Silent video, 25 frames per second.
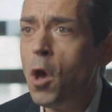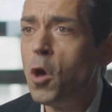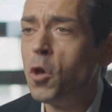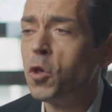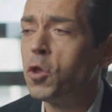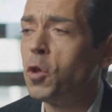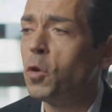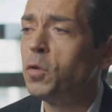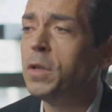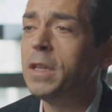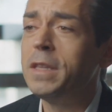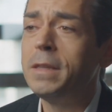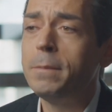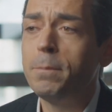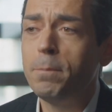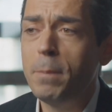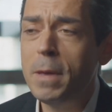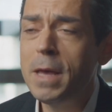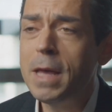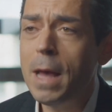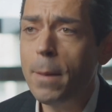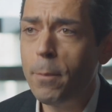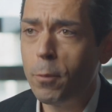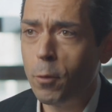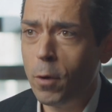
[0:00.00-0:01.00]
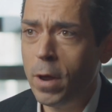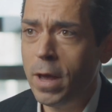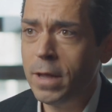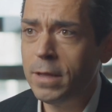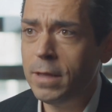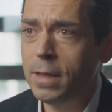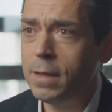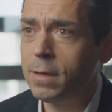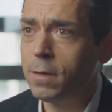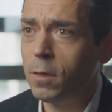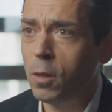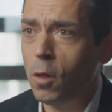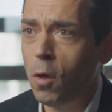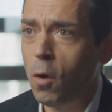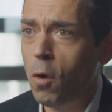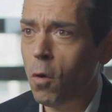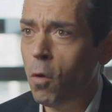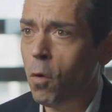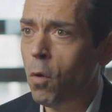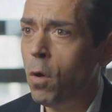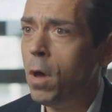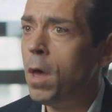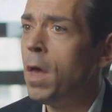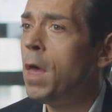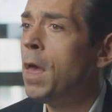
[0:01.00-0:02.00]
so the pickup rate is
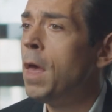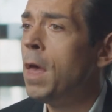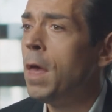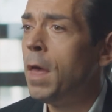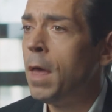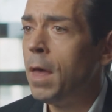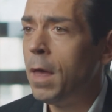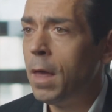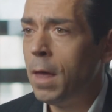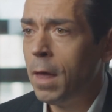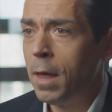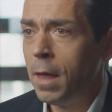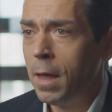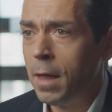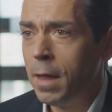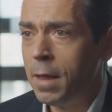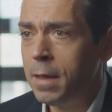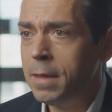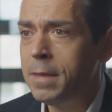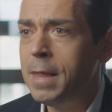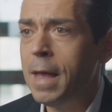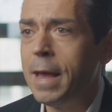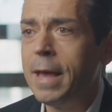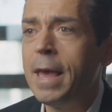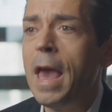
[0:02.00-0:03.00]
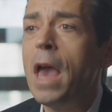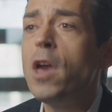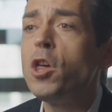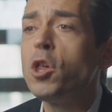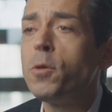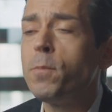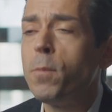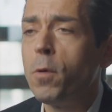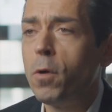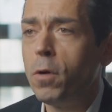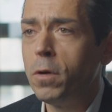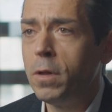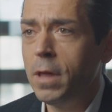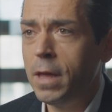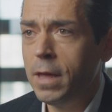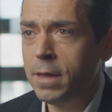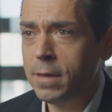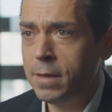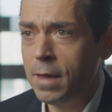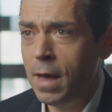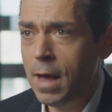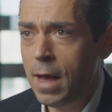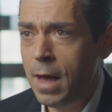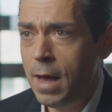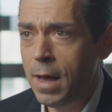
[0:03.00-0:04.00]
low, the cash burn
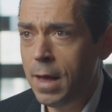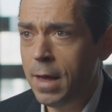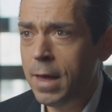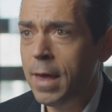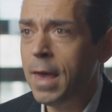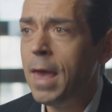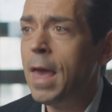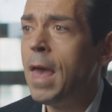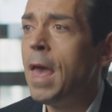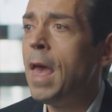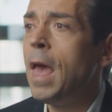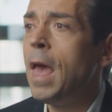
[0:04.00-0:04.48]
is high,